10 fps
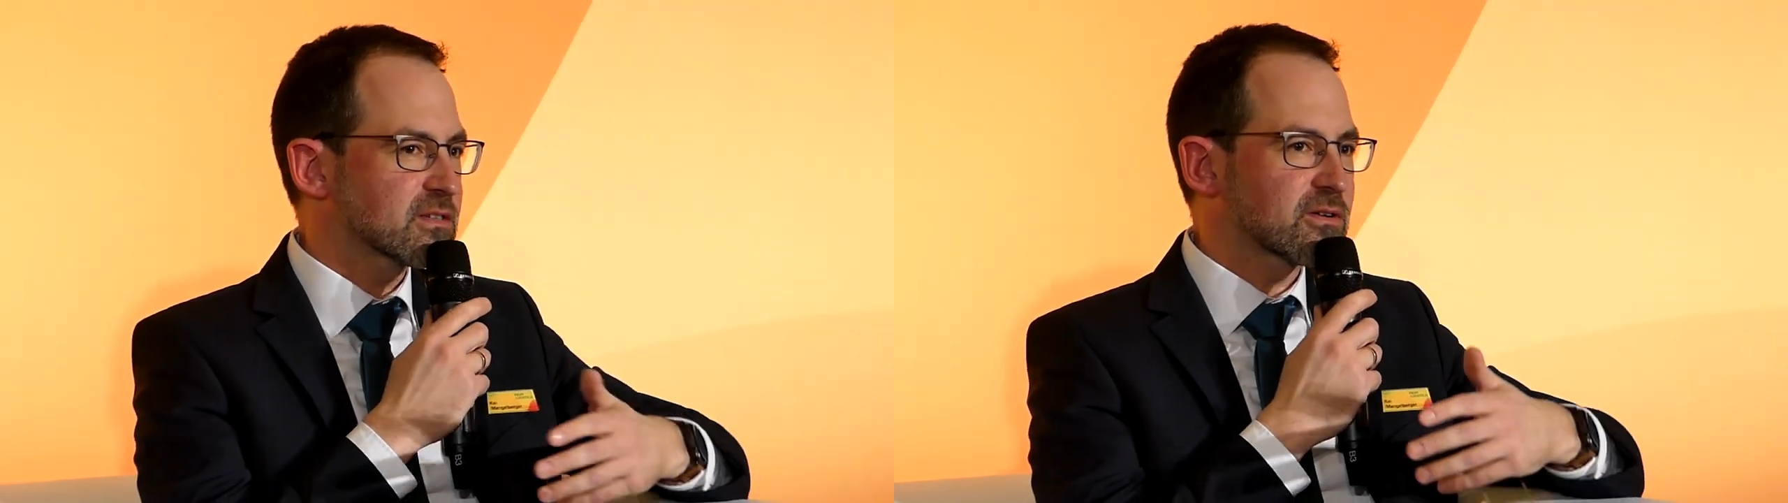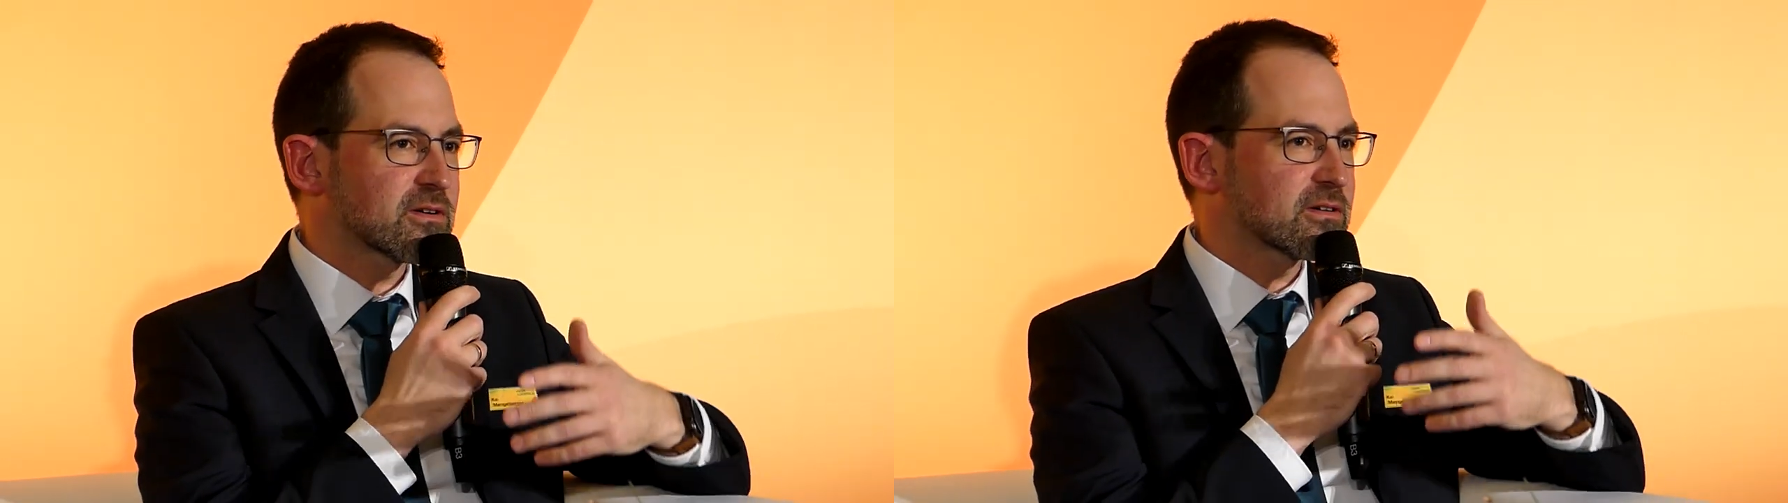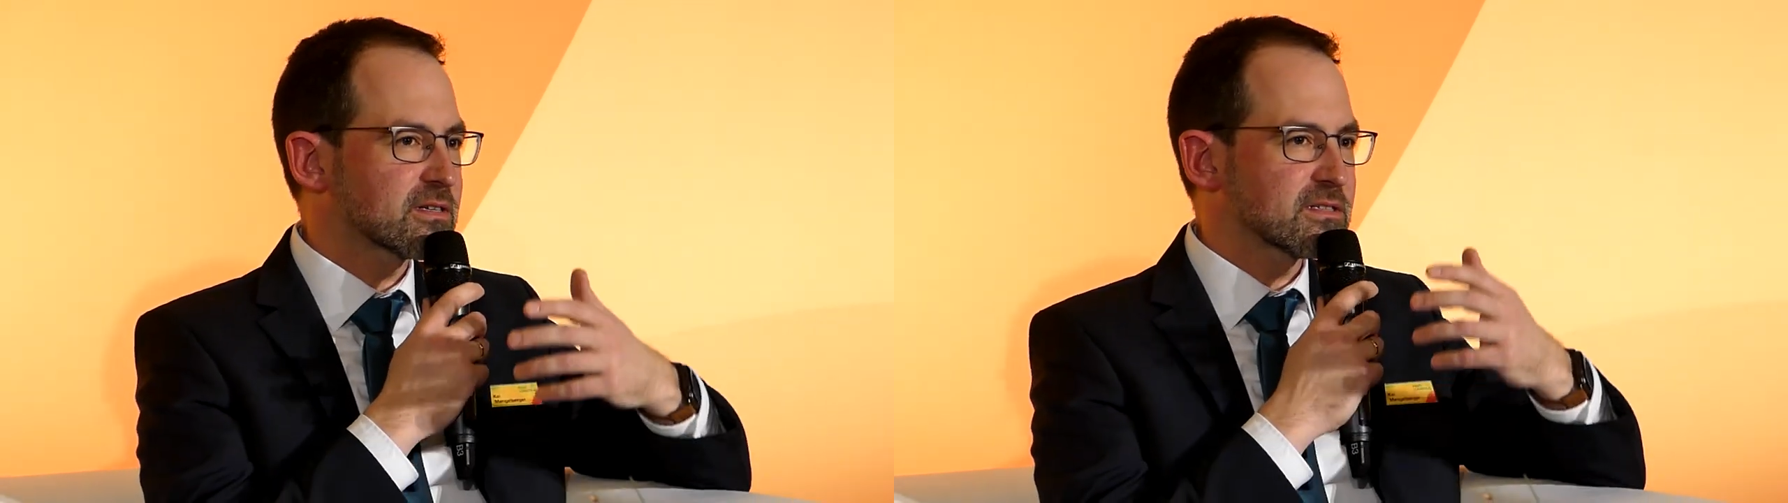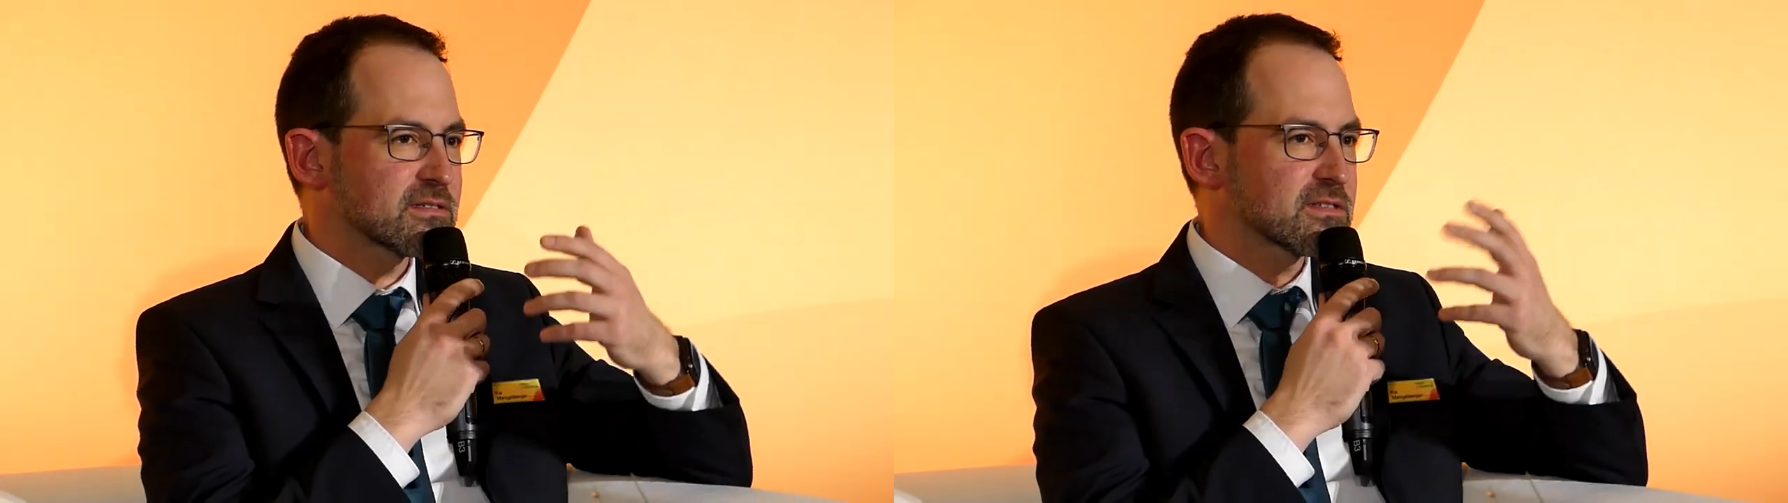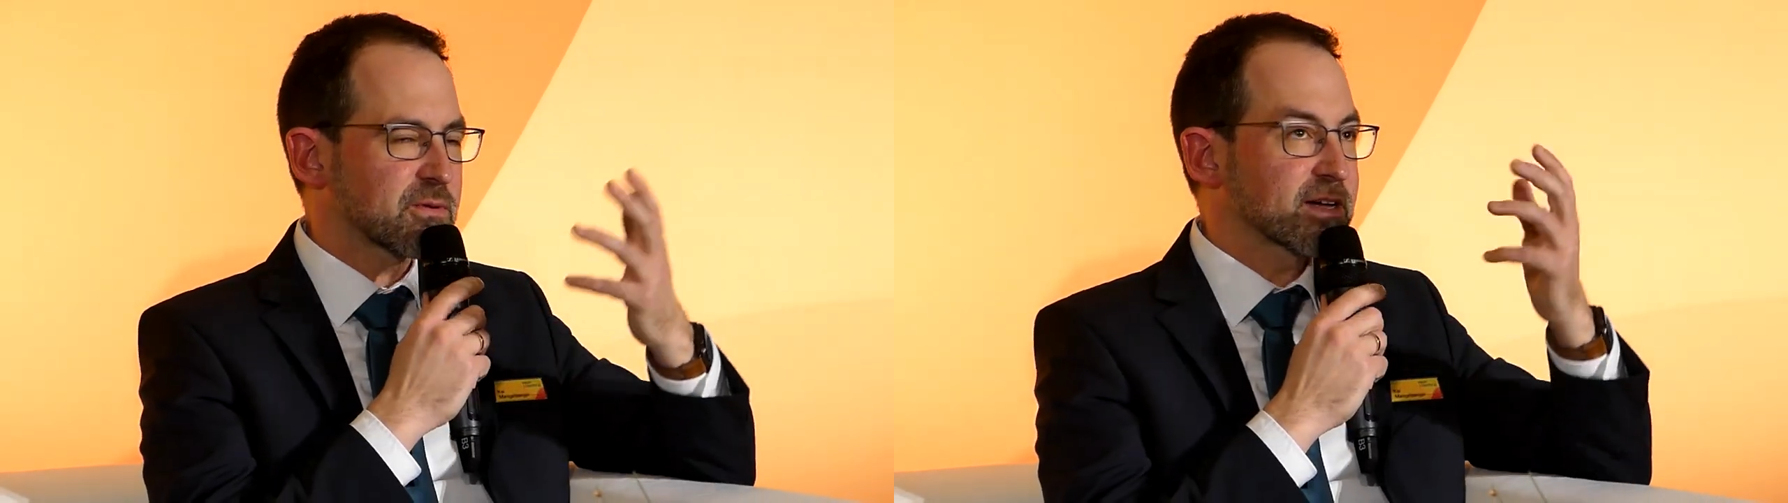or a
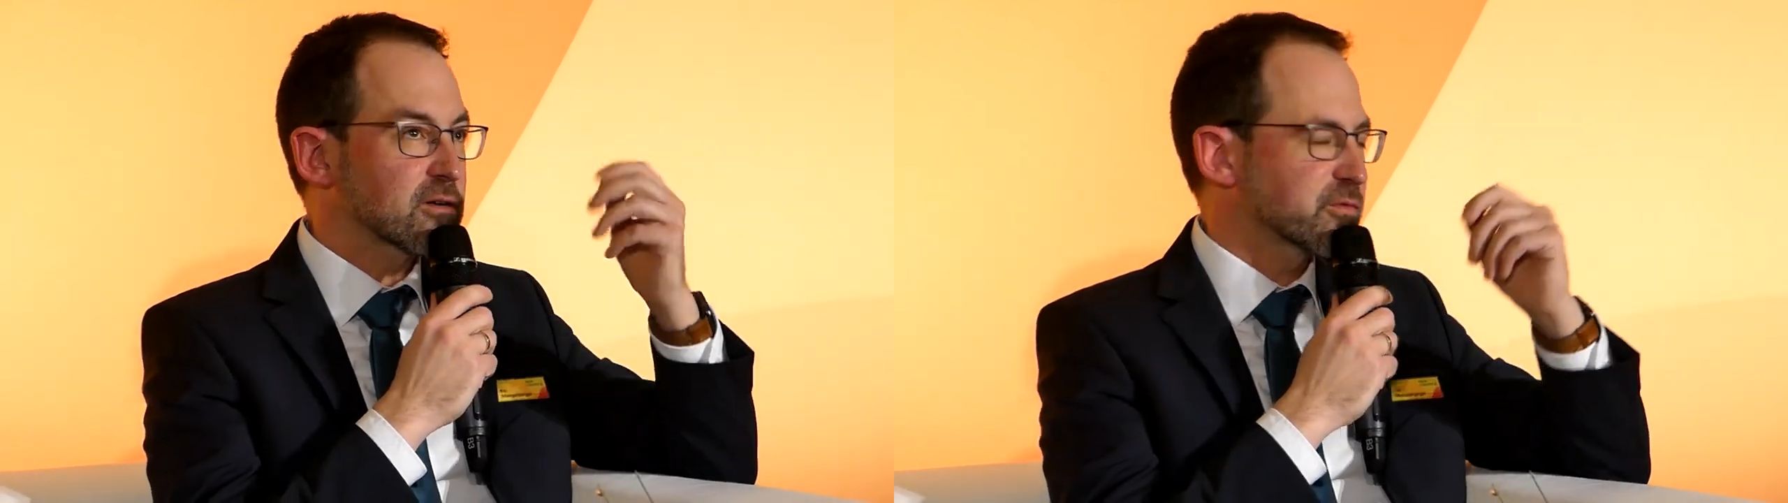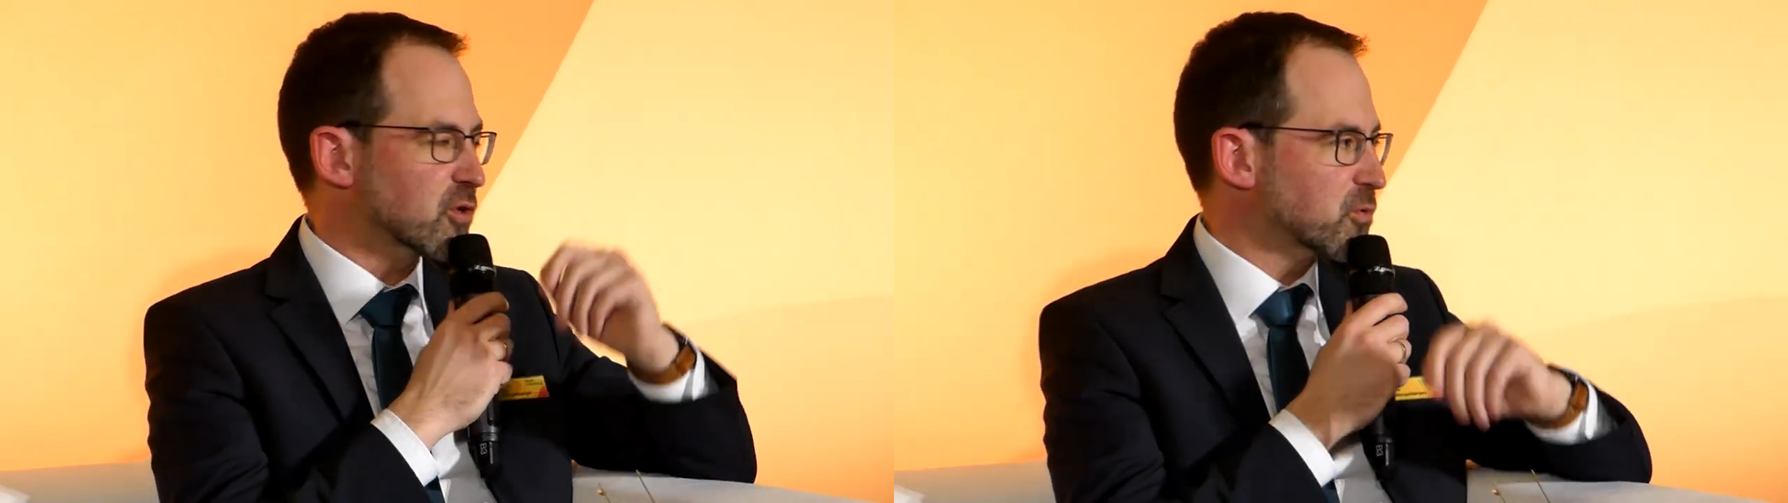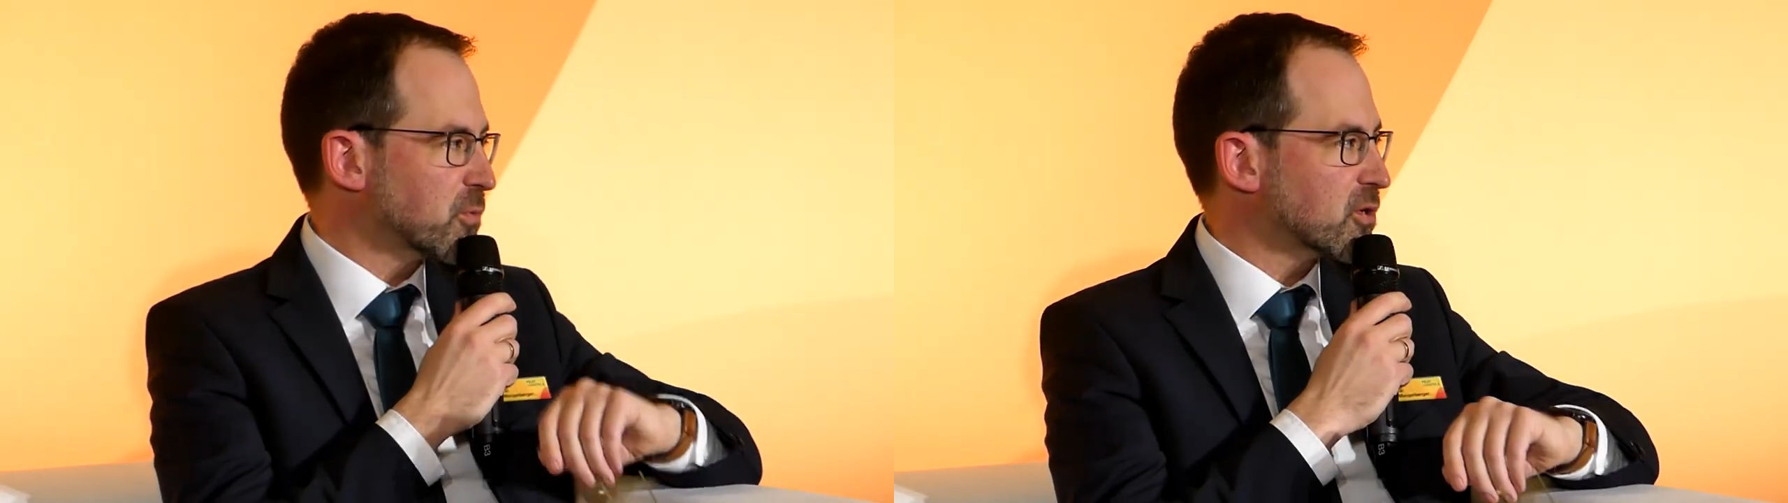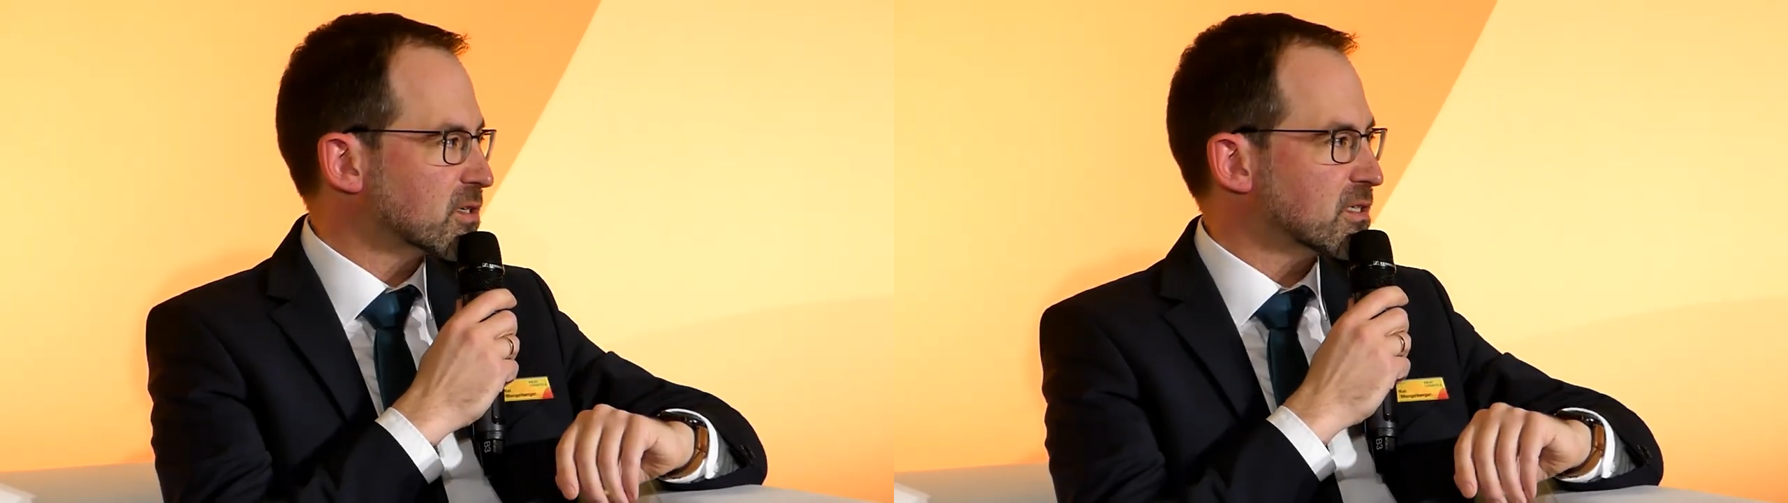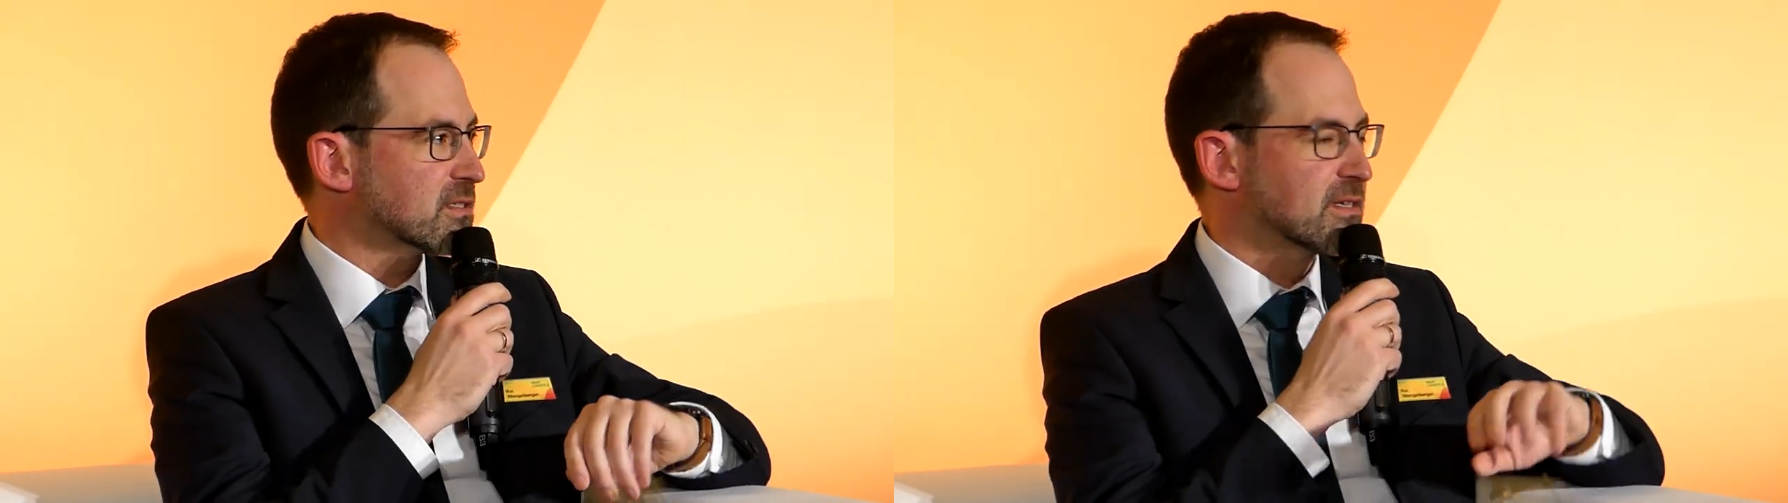strike of dock
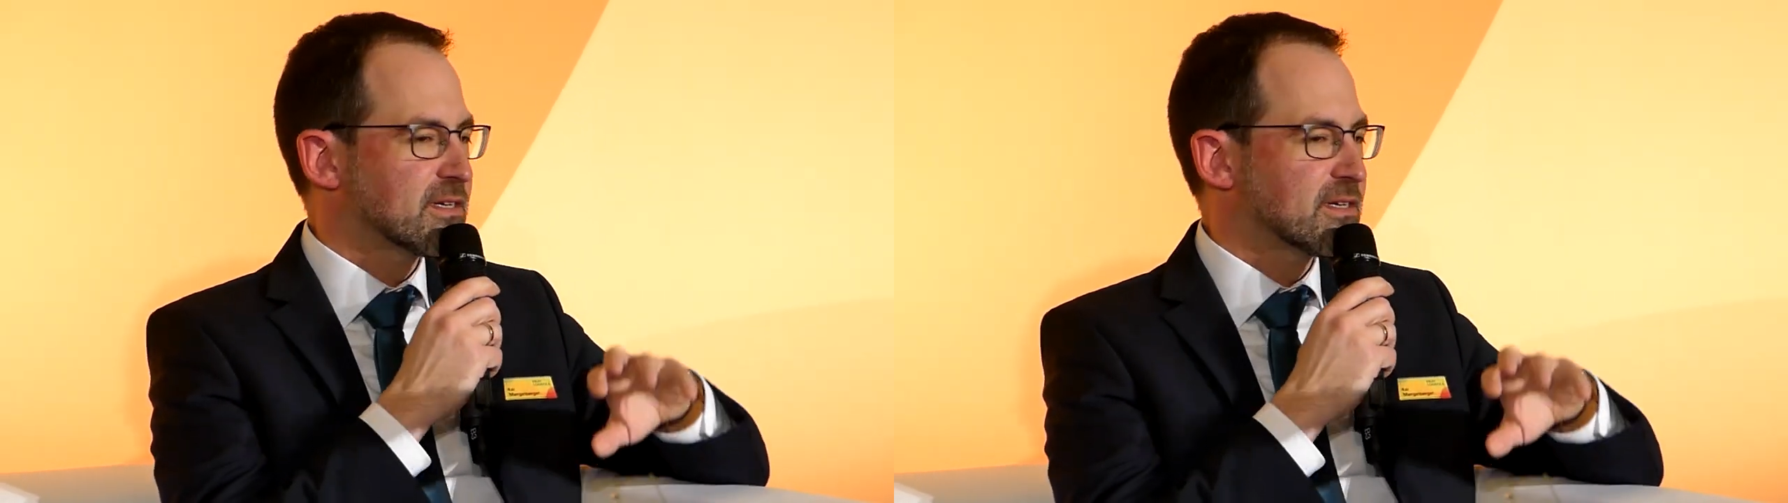workers,